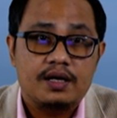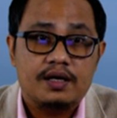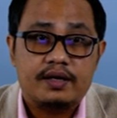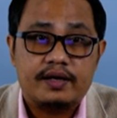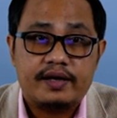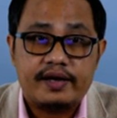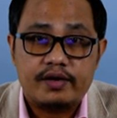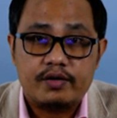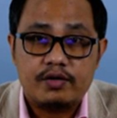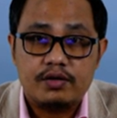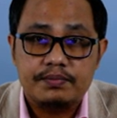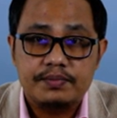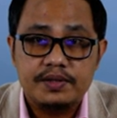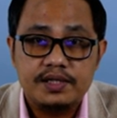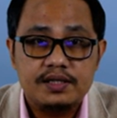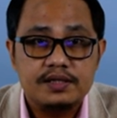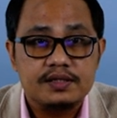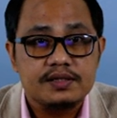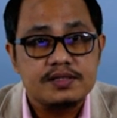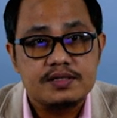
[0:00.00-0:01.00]
cannot
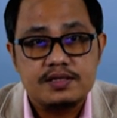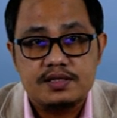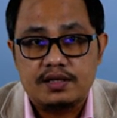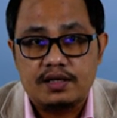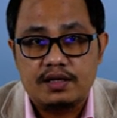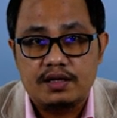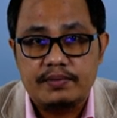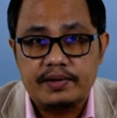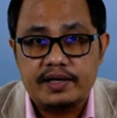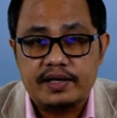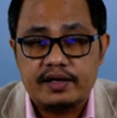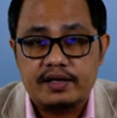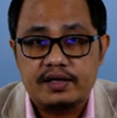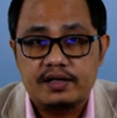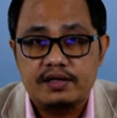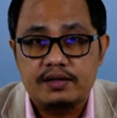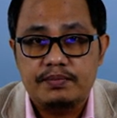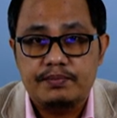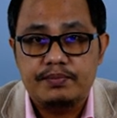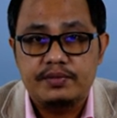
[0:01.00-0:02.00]
be
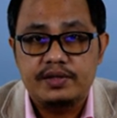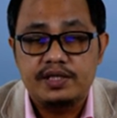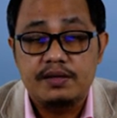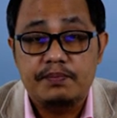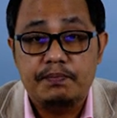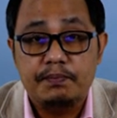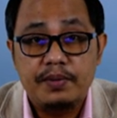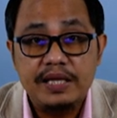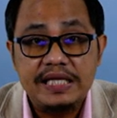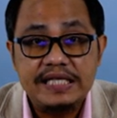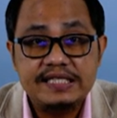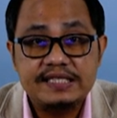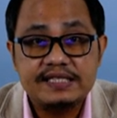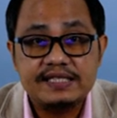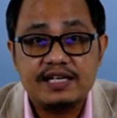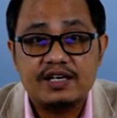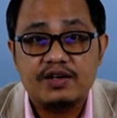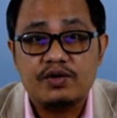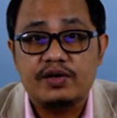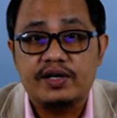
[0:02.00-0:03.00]
significantly
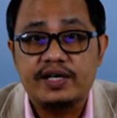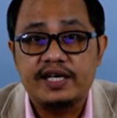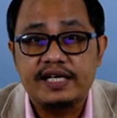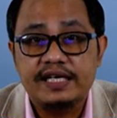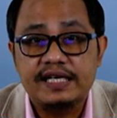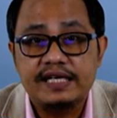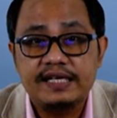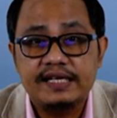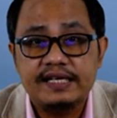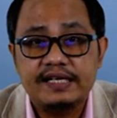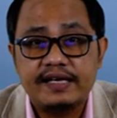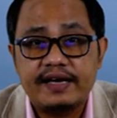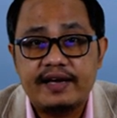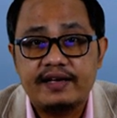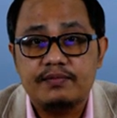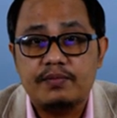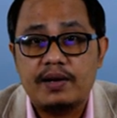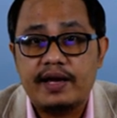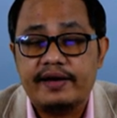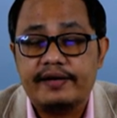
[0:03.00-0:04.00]
depleted or
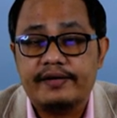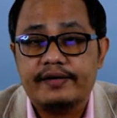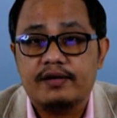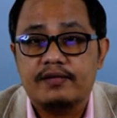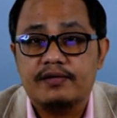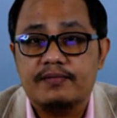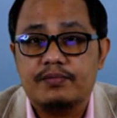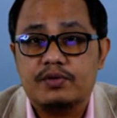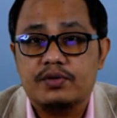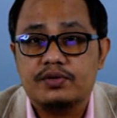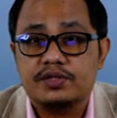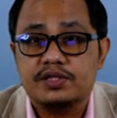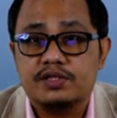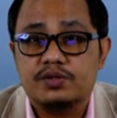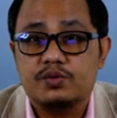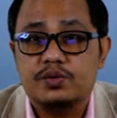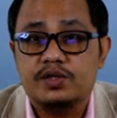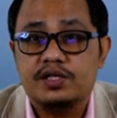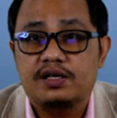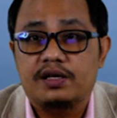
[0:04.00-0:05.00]
degraded by economic process
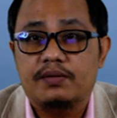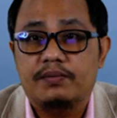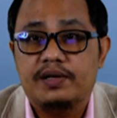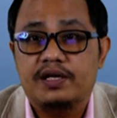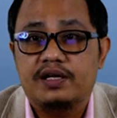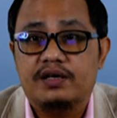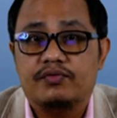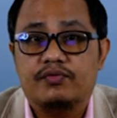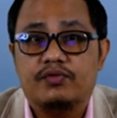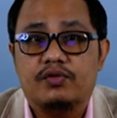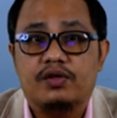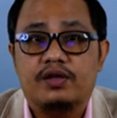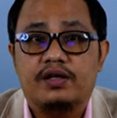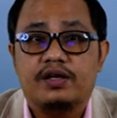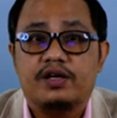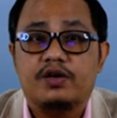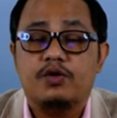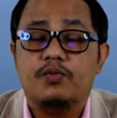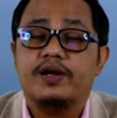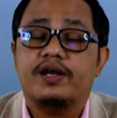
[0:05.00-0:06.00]
within a
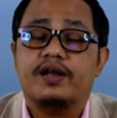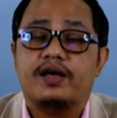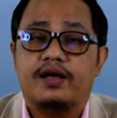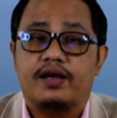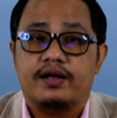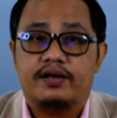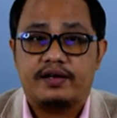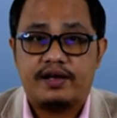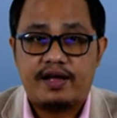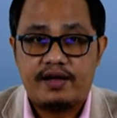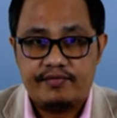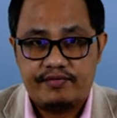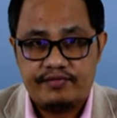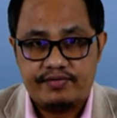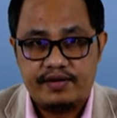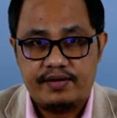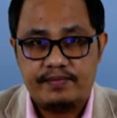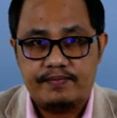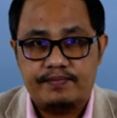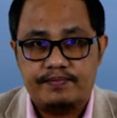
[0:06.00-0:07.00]
meaningful human time
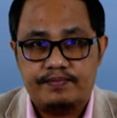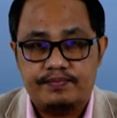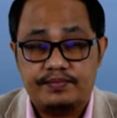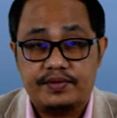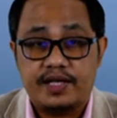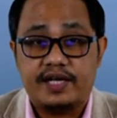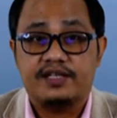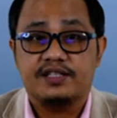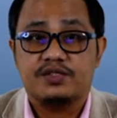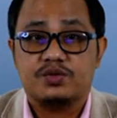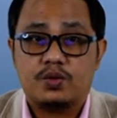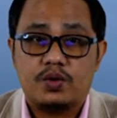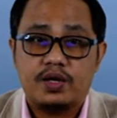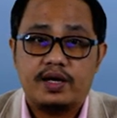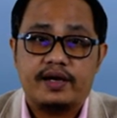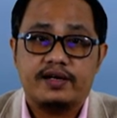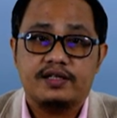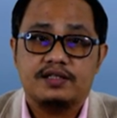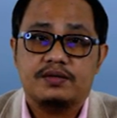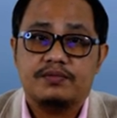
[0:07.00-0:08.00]
frame. That is what
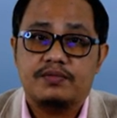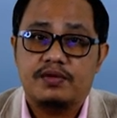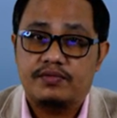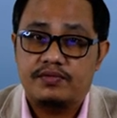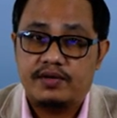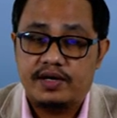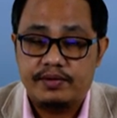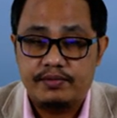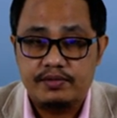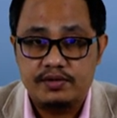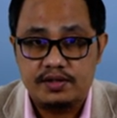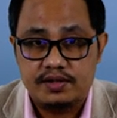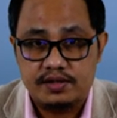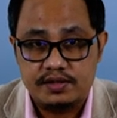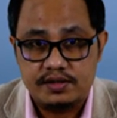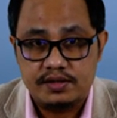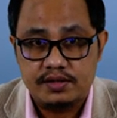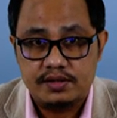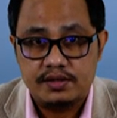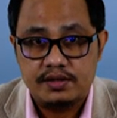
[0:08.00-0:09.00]
axiom of abundance